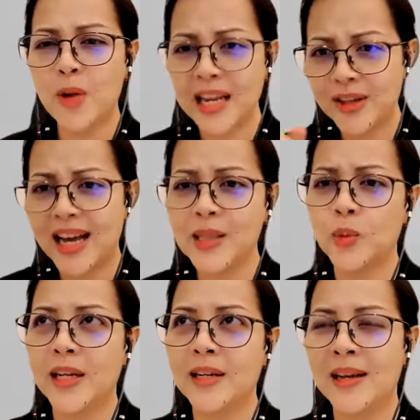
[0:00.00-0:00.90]
like to
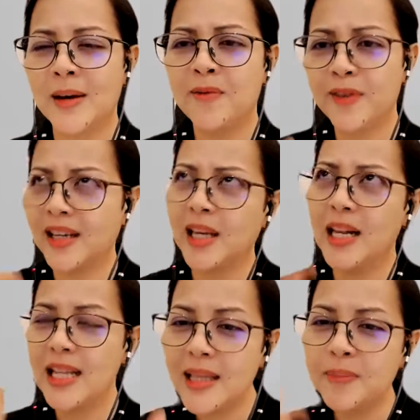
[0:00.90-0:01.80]
ask one
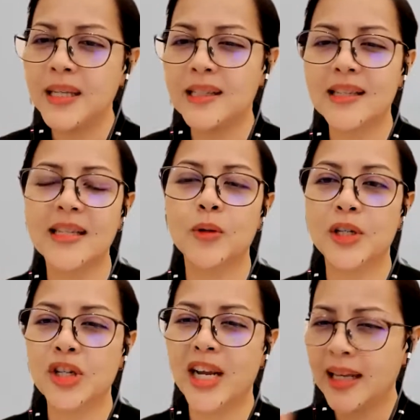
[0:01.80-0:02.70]
a little personal
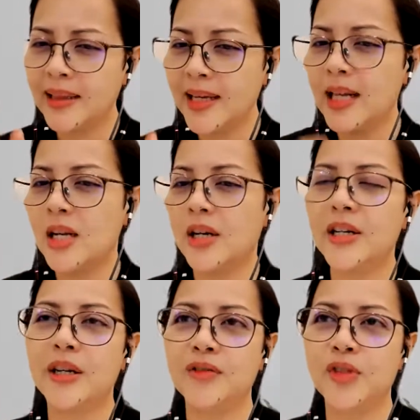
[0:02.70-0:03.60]
question, and I think a
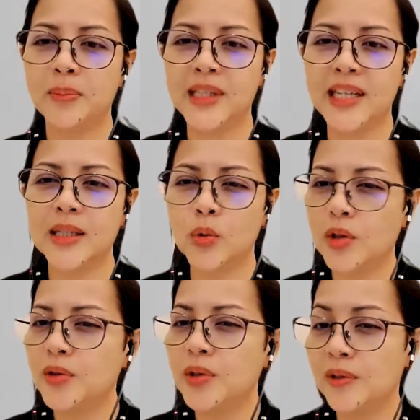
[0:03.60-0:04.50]
lot of job seekers
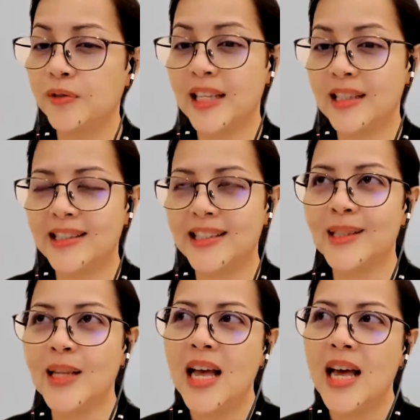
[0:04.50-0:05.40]
will also face
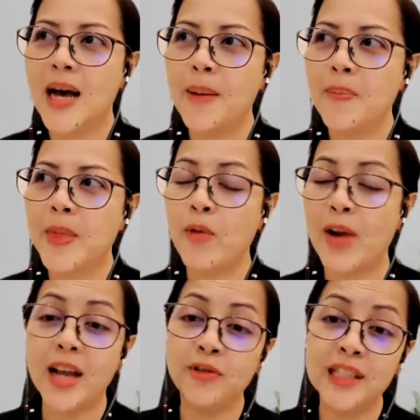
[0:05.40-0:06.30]
this.
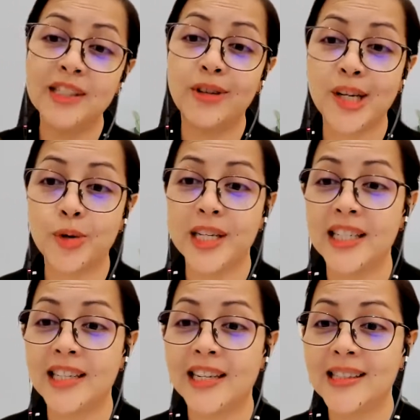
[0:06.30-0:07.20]
When I first
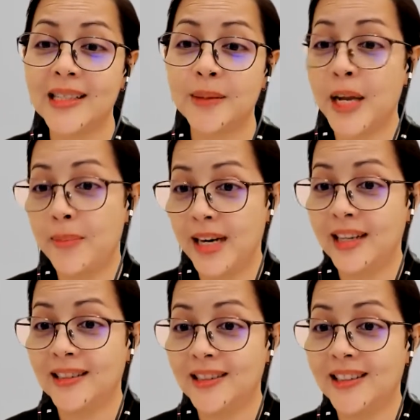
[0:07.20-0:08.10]
graduated as a
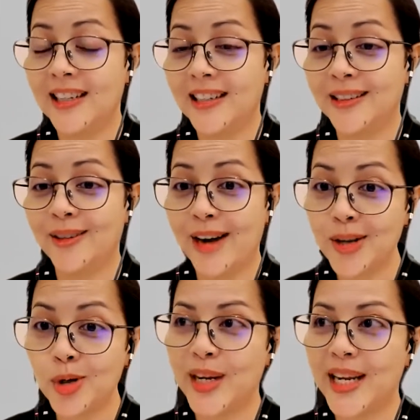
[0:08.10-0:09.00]
biomedical
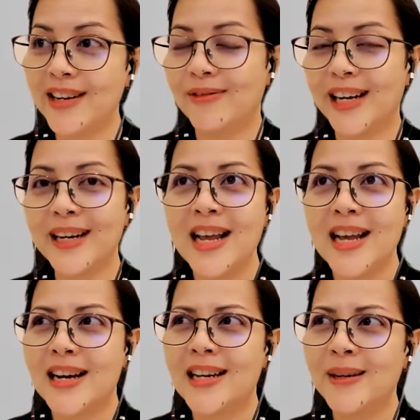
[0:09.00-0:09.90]
graduate, right,
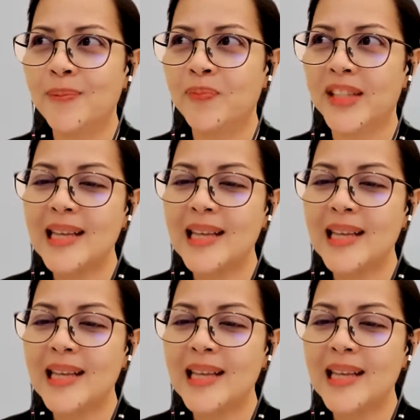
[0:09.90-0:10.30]
there